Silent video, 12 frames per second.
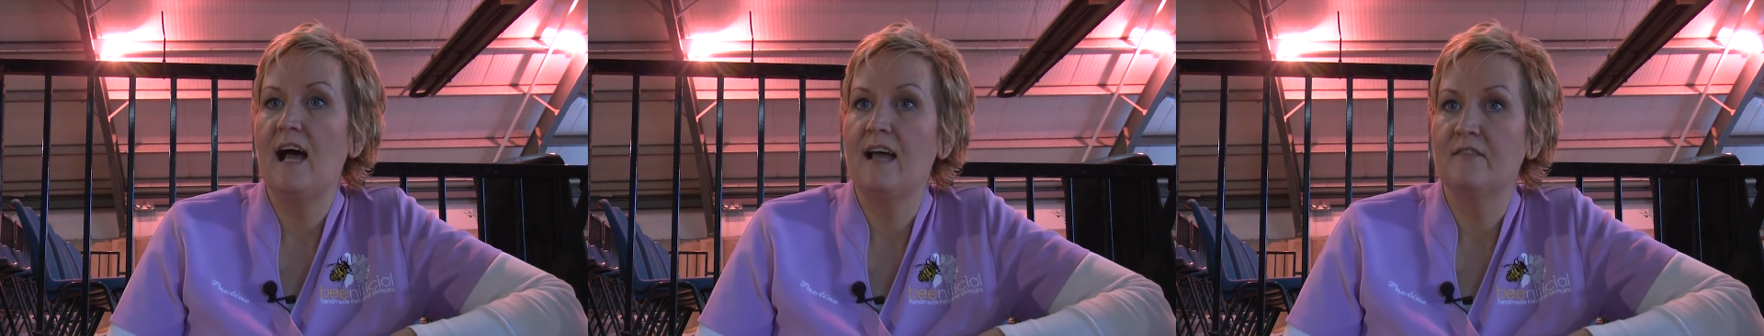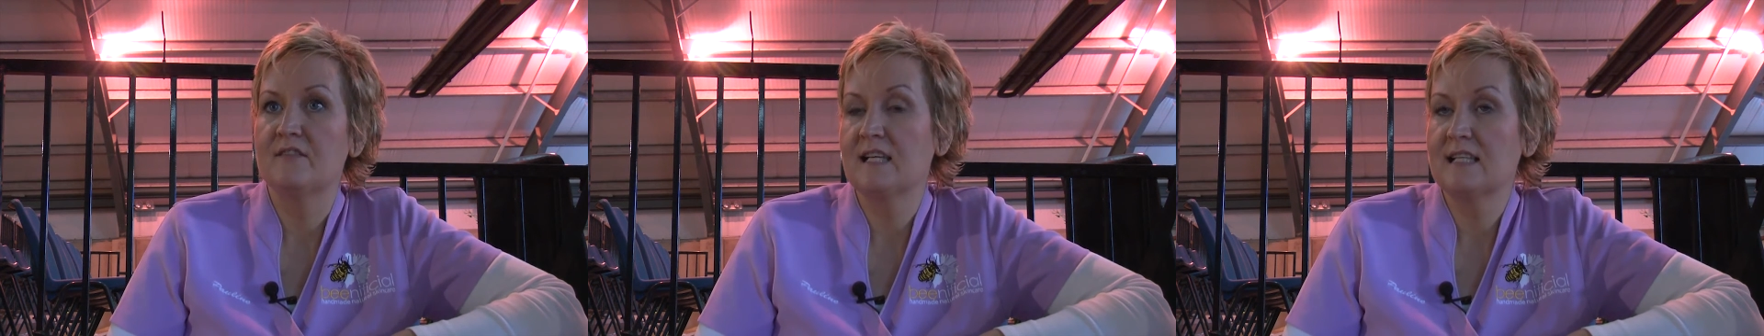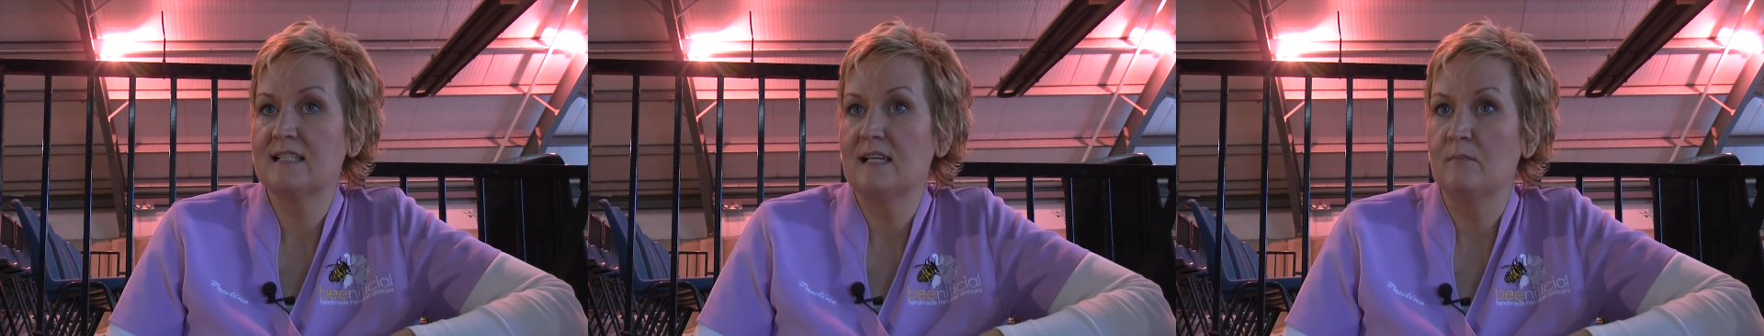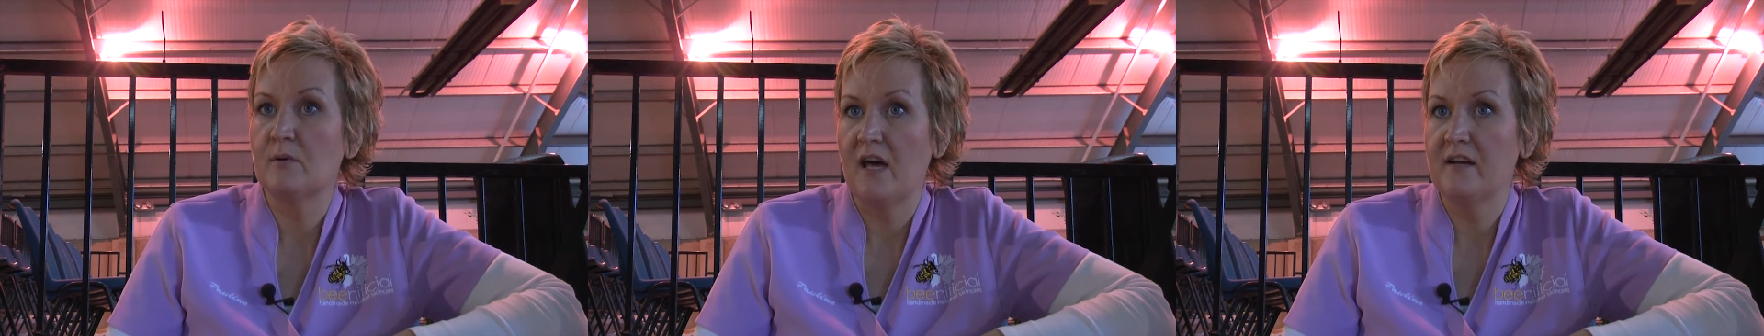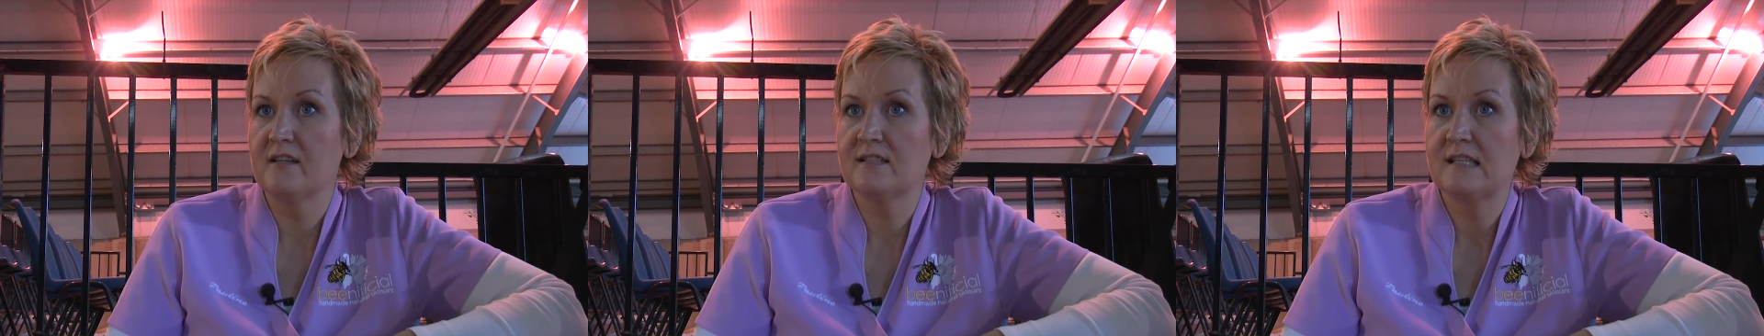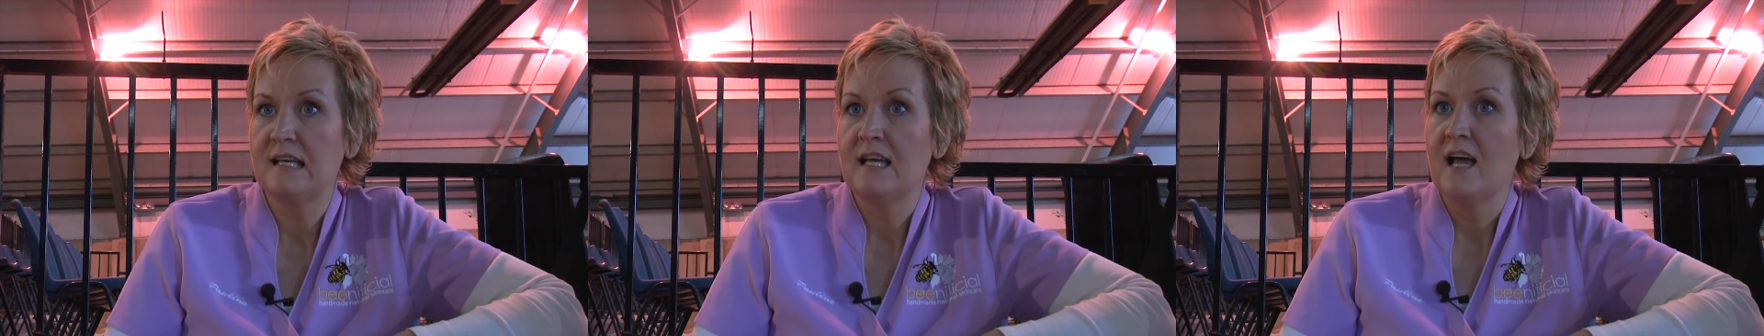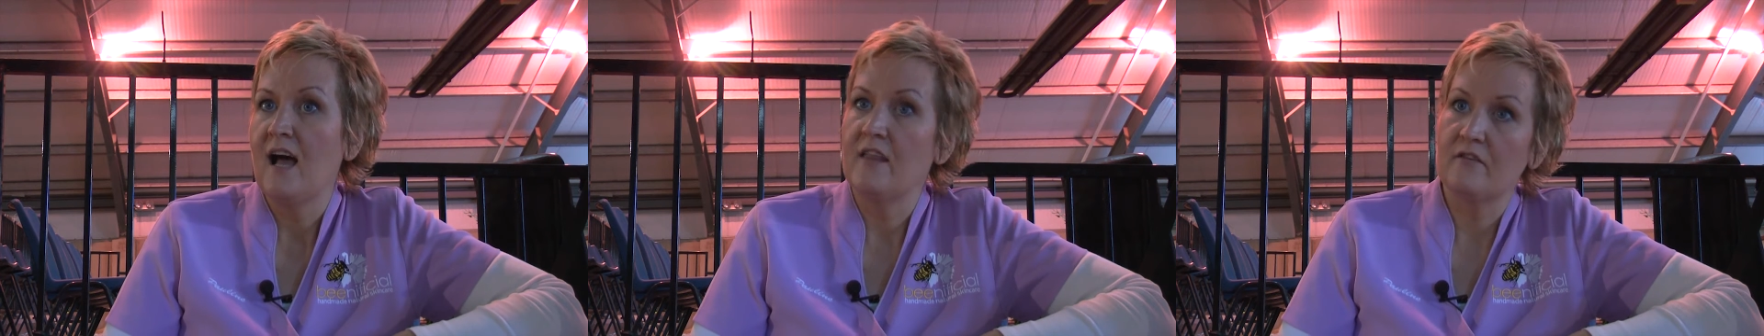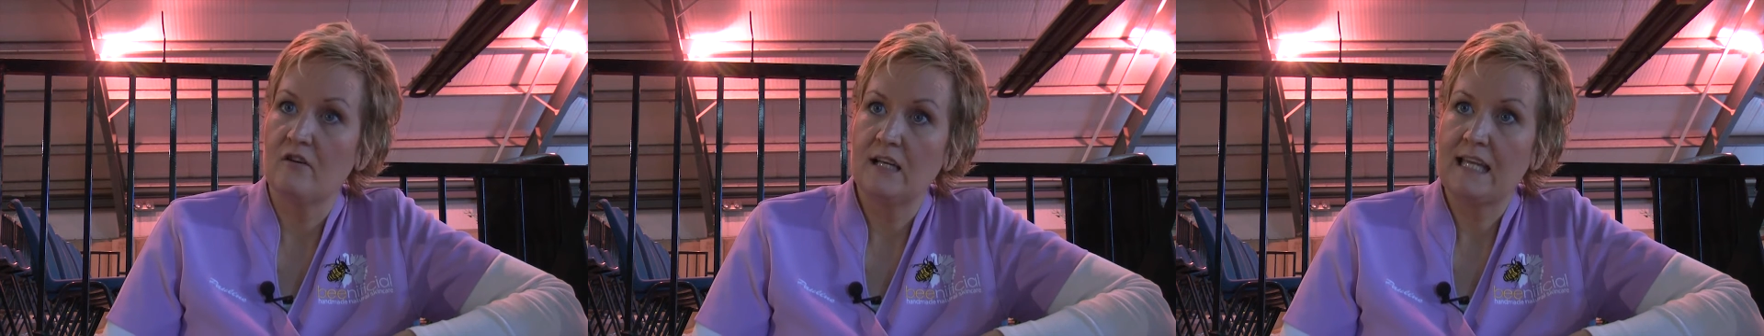I have 16 products
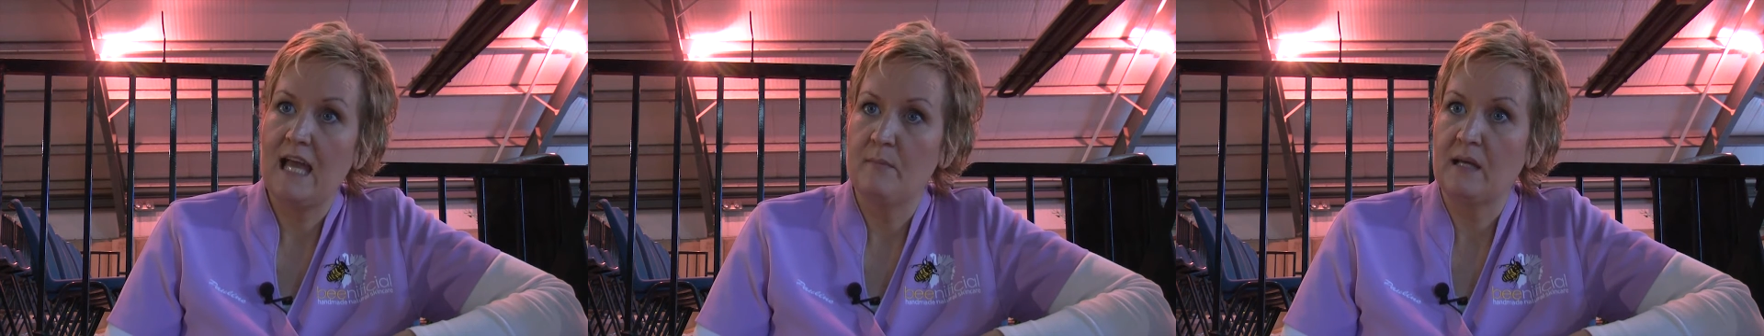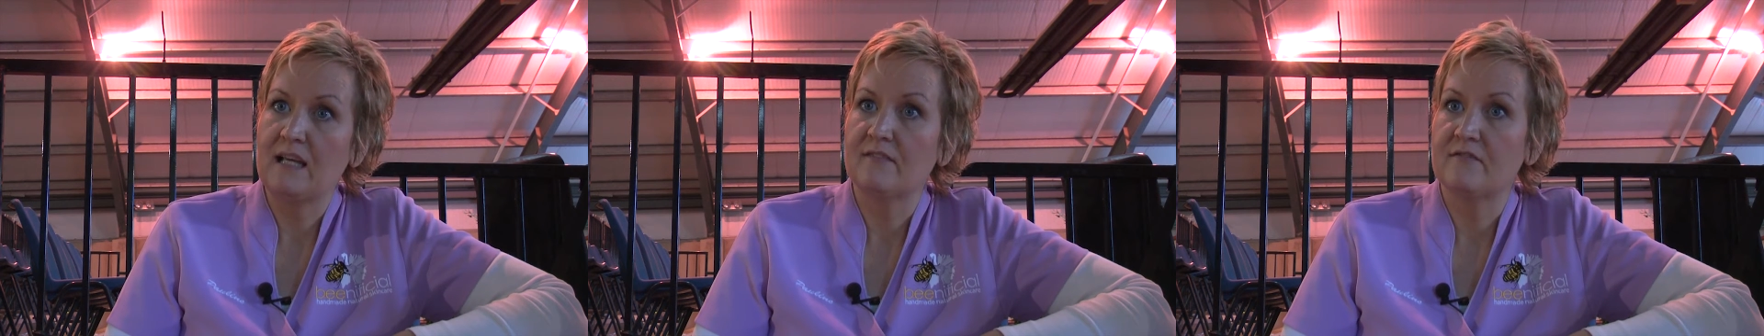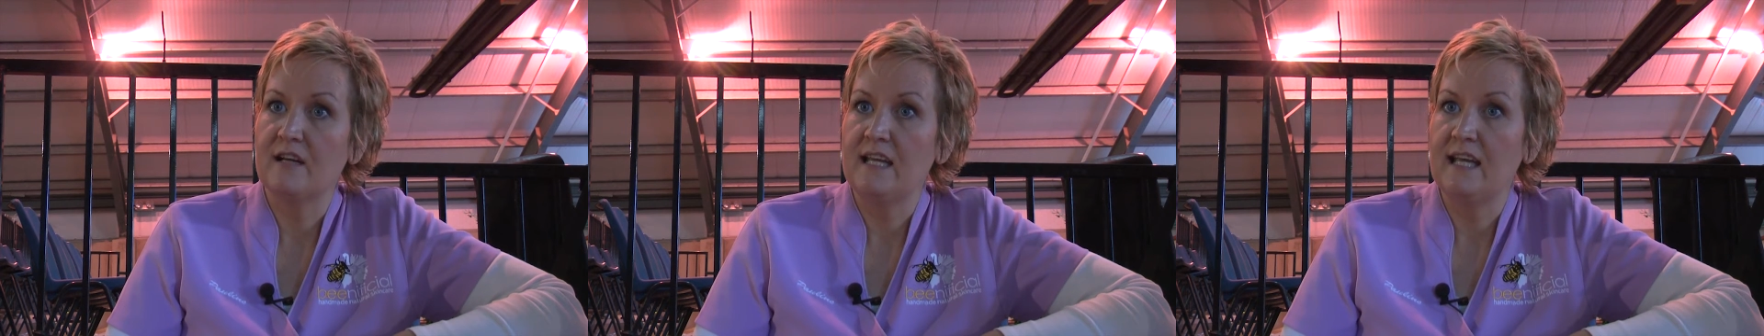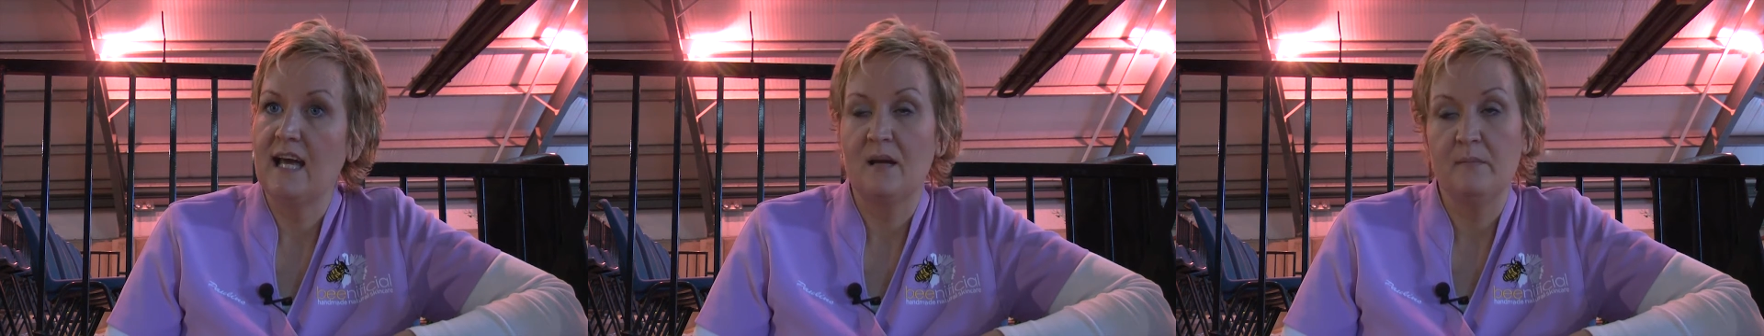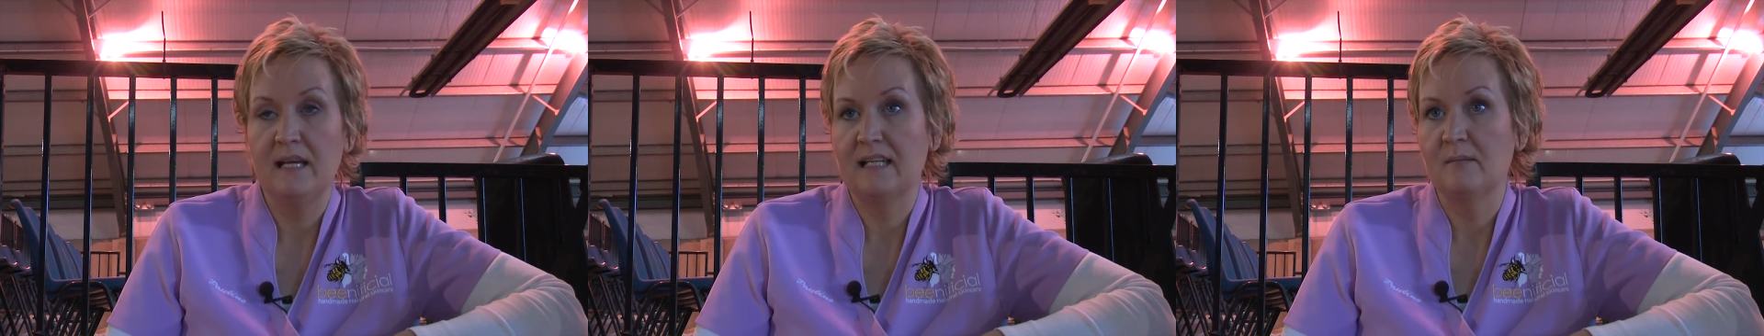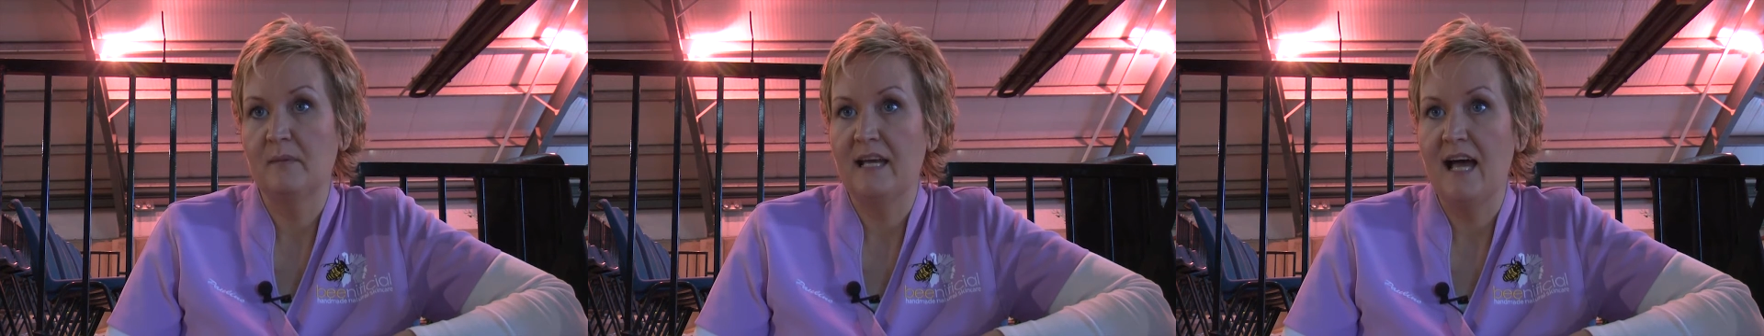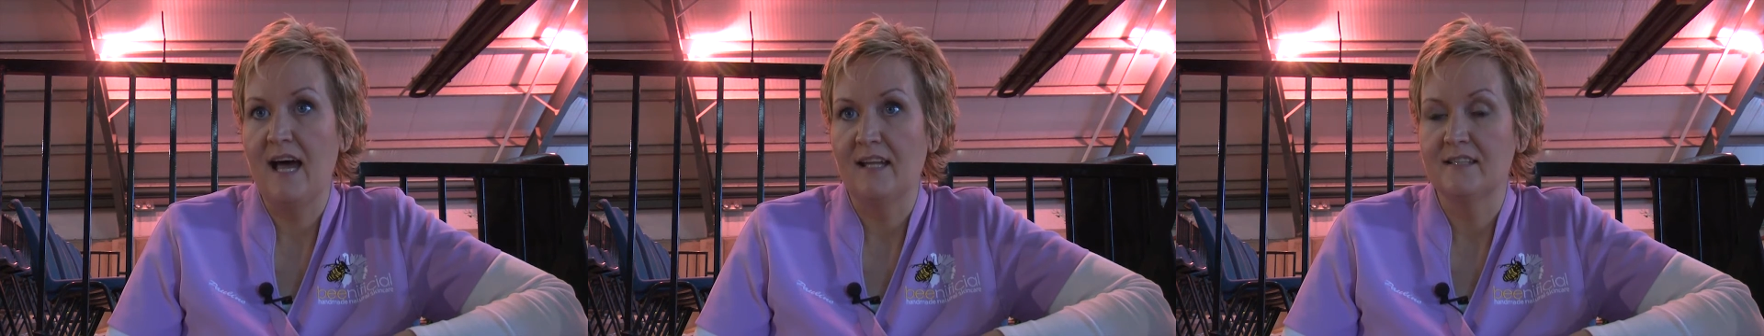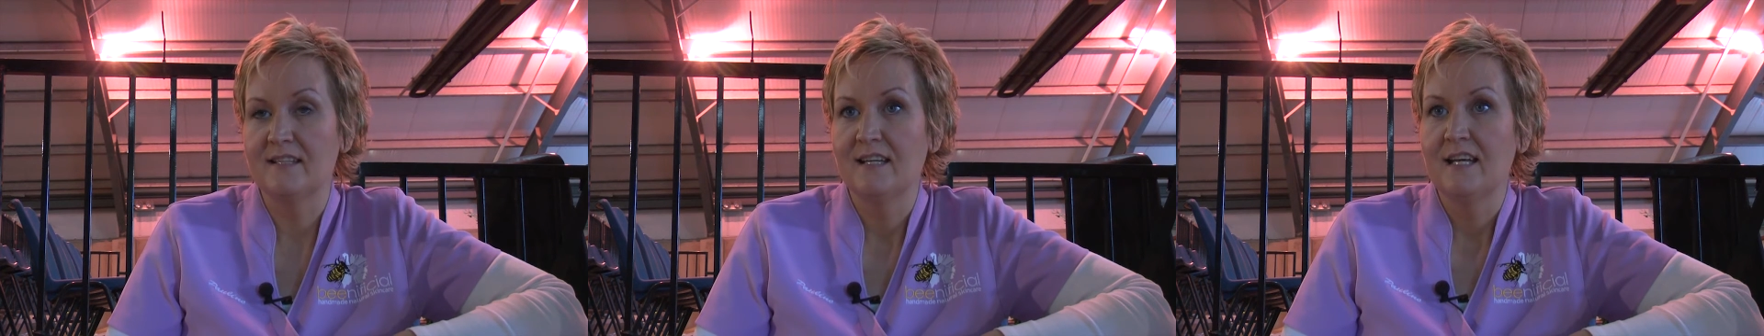and they're all chemical free and I make them by
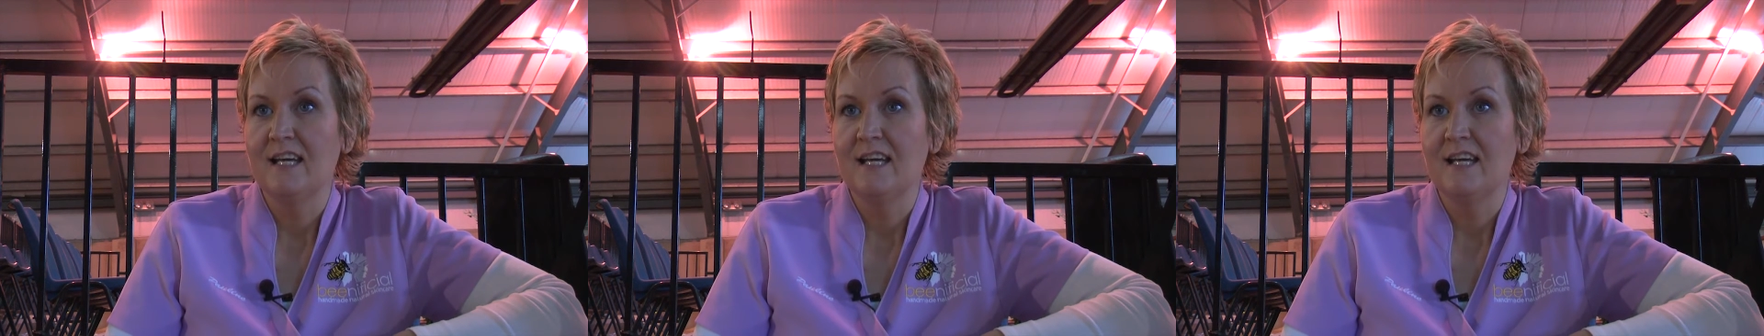hand.